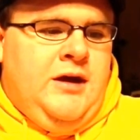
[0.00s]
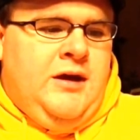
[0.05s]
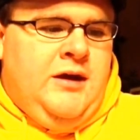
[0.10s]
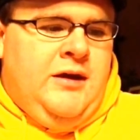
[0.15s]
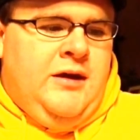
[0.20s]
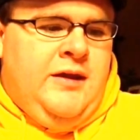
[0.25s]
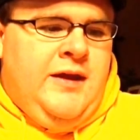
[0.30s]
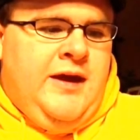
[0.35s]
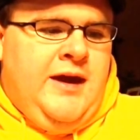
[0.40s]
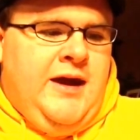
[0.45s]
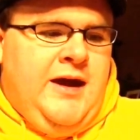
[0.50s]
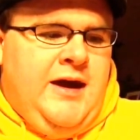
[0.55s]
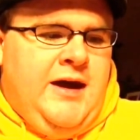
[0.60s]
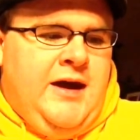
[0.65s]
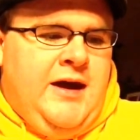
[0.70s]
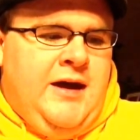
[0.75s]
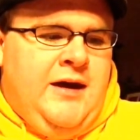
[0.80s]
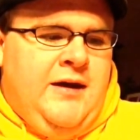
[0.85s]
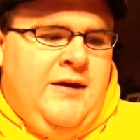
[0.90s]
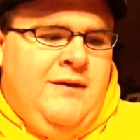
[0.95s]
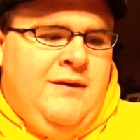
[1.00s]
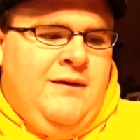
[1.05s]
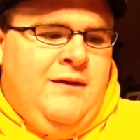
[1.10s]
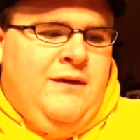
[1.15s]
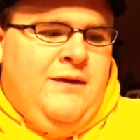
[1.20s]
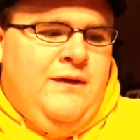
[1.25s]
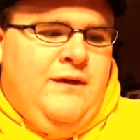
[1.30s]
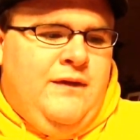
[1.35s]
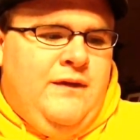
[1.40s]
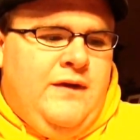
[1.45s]
They
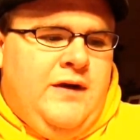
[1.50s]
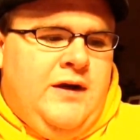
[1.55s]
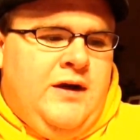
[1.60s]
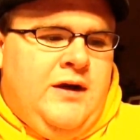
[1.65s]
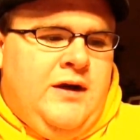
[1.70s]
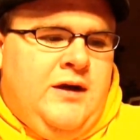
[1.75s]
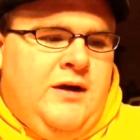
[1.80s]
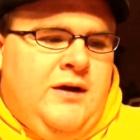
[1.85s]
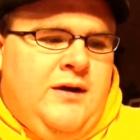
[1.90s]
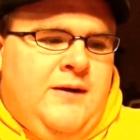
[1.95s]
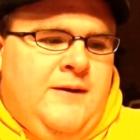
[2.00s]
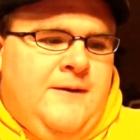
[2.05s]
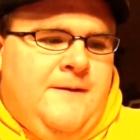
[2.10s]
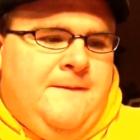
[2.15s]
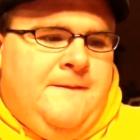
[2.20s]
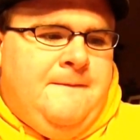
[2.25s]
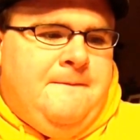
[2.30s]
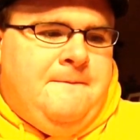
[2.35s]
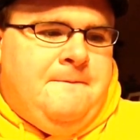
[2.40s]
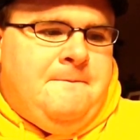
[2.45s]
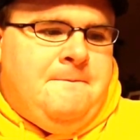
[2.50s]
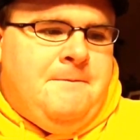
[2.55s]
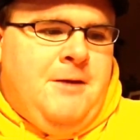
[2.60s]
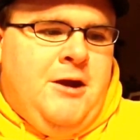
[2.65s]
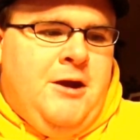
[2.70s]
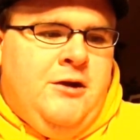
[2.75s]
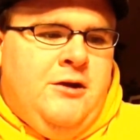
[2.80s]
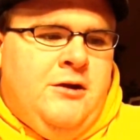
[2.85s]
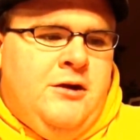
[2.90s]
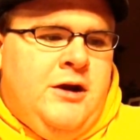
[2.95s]
have
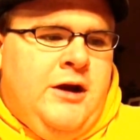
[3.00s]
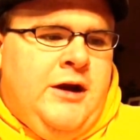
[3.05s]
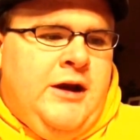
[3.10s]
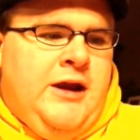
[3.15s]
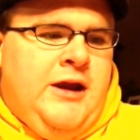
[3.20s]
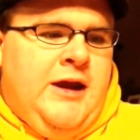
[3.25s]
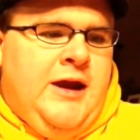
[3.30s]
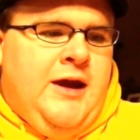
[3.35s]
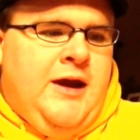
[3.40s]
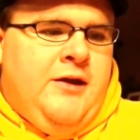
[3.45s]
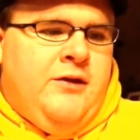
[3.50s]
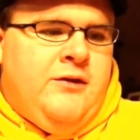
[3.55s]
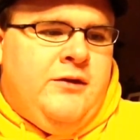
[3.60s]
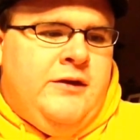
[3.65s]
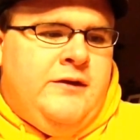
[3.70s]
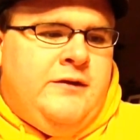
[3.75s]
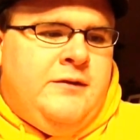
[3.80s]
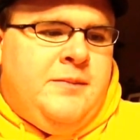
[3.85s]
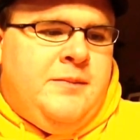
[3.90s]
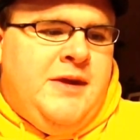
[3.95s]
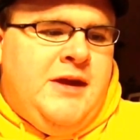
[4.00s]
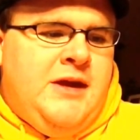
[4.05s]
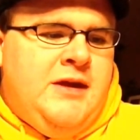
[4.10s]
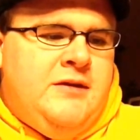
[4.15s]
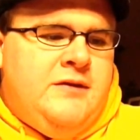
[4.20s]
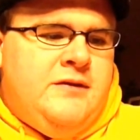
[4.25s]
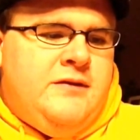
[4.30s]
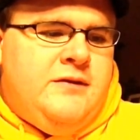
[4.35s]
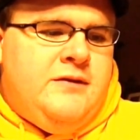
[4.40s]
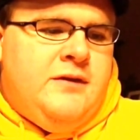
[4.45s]
190 calories a
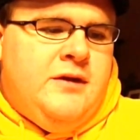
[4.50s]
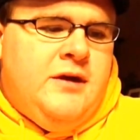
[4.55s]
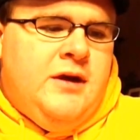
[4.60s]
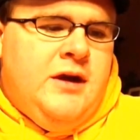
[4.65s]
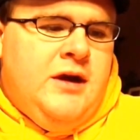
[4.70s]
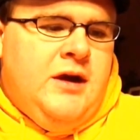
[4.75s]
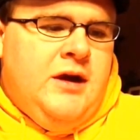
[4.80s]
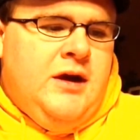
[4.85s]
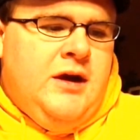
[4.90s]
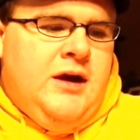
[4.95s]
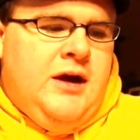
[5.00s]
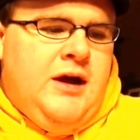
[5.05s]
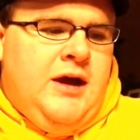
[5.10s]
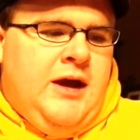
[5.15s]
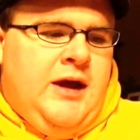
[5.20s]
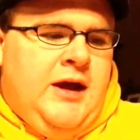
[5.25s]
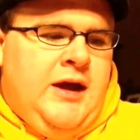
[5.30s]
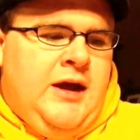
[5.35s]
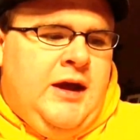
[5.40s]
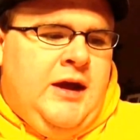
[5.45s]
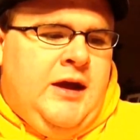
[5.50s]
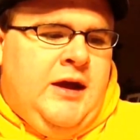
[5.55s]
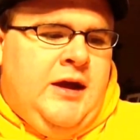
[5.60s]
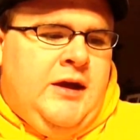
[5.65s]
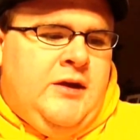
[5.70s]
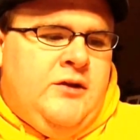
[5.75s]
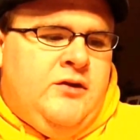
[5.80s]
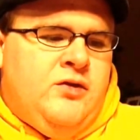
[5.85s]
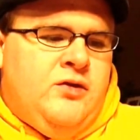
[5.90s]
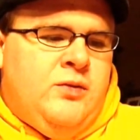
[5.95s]
piece
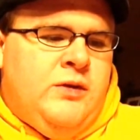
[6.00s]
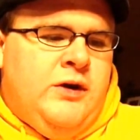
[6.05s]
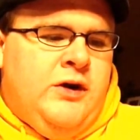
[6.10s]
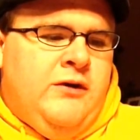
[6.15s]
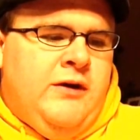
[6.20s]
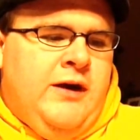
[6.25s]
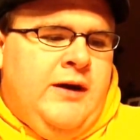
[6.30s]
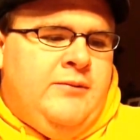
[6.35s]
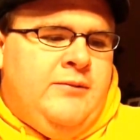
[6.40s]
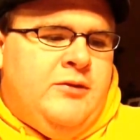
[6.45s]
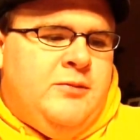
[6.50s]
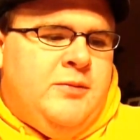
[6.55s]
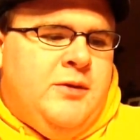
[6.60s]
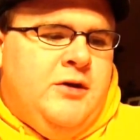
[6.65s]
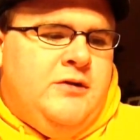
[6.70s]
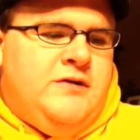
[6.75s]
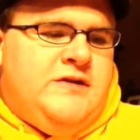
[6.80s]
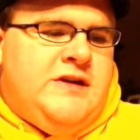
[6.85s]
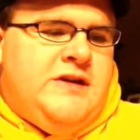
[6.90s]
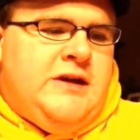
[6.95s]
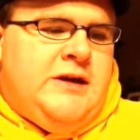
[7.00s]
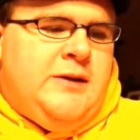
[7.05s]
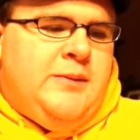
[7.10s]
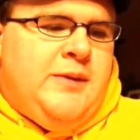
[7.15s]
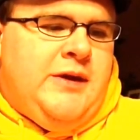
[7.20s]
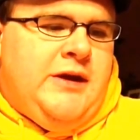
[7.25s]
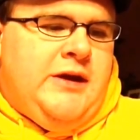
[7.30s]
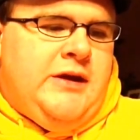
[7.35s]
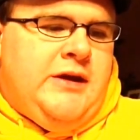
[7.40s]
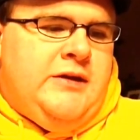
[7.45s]
and 20 grams of protein a
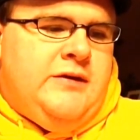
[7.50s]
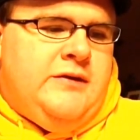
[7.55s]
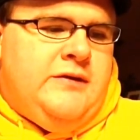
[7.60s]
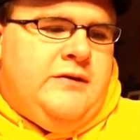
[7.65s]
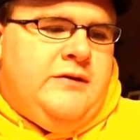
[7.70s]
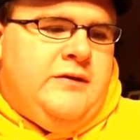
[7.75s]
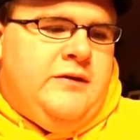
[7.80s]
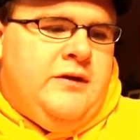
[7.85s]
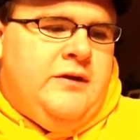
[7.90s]
piece.